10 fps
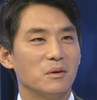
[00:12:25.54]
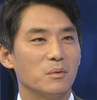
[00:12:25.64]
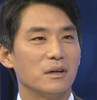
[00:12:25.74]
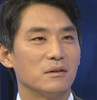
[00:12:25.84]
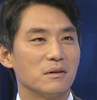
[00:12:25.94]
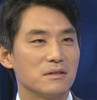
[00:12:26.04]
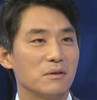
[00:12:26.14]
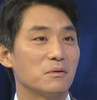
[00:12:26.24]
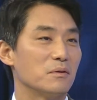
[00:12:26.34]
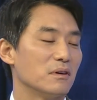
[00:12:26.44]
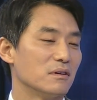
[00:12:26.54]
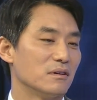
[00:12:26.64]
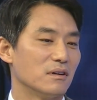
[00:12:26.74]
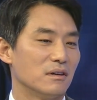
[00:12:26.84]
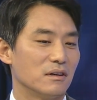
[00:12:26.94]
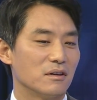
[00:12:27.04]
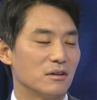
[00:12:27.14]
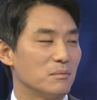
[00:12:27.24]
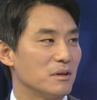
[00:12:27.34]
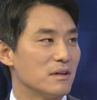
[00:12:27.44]
what South Korean
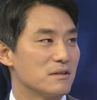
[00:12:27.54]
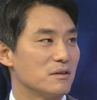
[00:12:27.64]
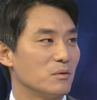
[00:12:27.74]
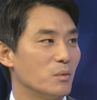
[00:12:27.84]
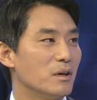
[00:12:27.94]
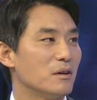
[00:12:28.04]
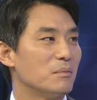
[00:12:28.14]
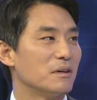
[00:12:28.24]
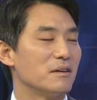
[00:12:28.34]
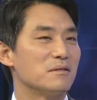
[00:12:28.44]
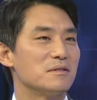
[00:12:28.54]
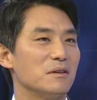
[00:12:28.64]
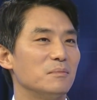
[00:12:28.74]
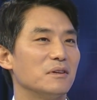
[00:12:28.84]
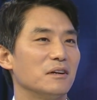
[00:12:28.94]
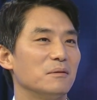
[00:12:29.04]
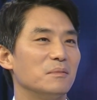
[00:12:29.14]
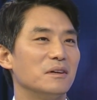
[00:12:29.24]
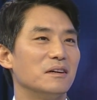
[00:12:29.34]
economy has done well, but at the same time,